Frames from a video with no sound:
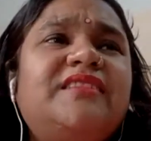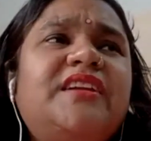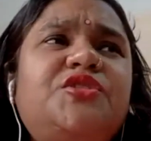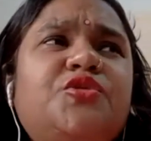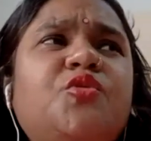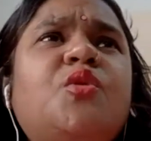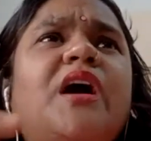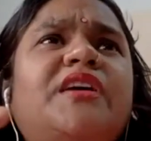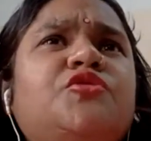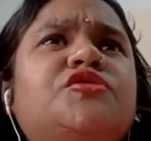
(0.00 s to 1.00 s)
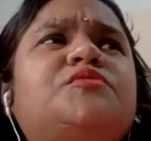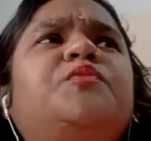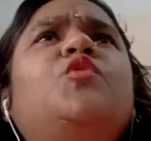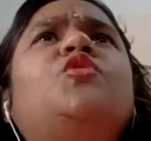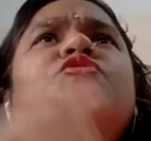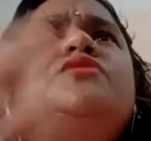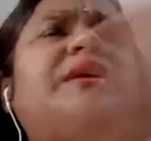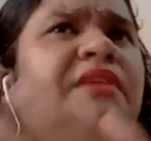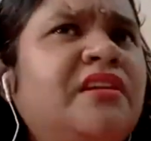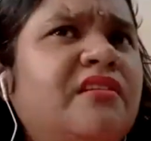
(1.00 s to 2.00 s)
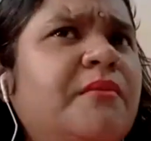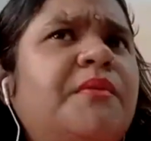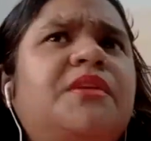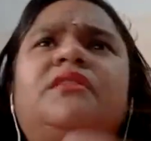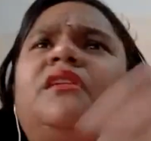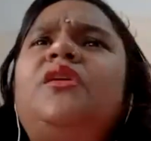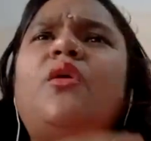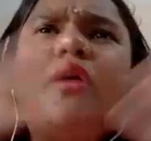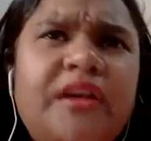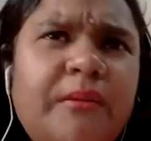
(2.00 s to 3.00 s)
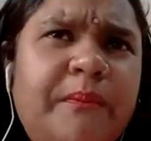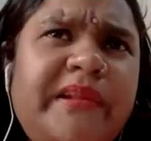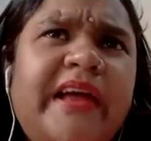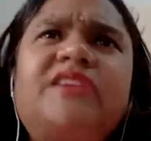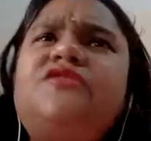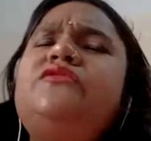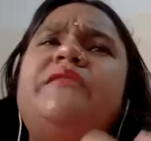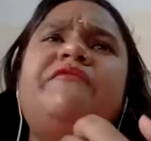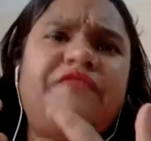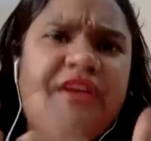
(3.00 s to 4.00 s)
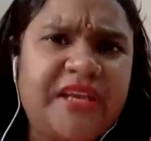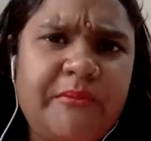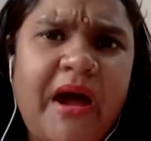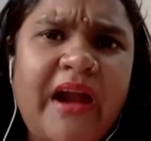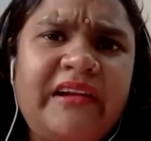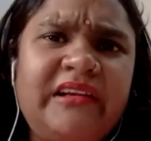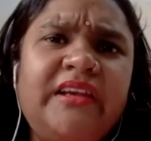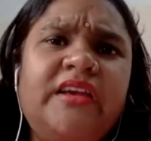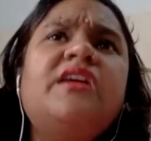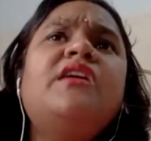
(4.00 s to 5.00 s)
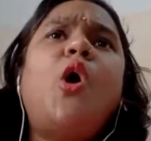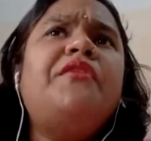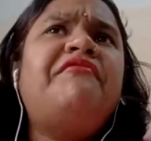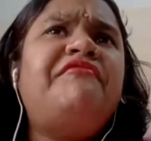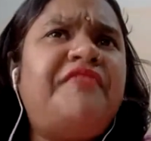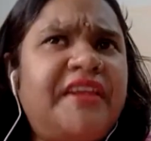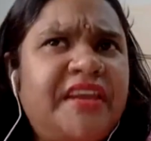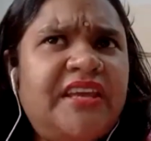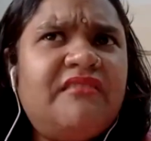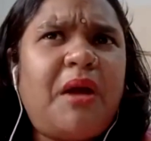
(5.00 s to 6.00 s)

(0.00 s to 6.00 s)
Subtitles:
that you spoke to them in rebuttal or replying to them very badly or very